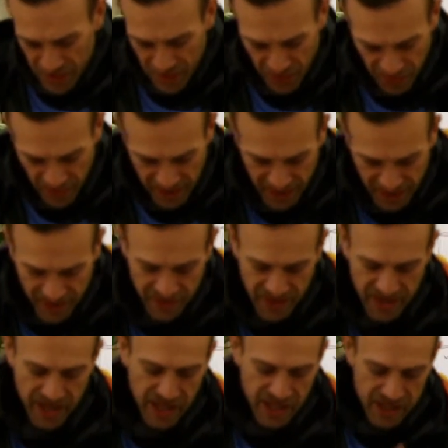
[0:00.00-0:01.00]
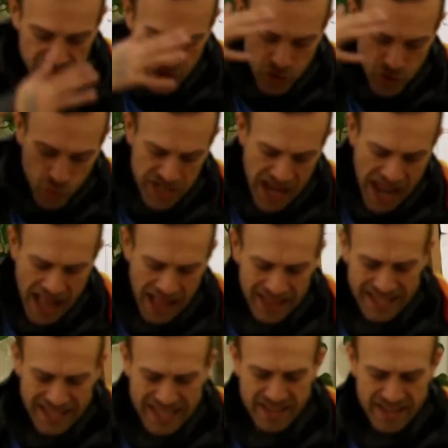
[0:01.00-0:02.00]
the thing that is the
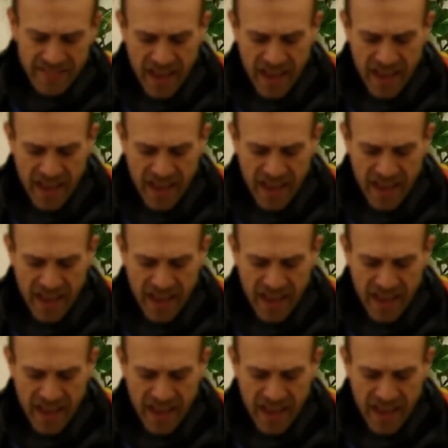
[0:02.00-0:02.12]
totality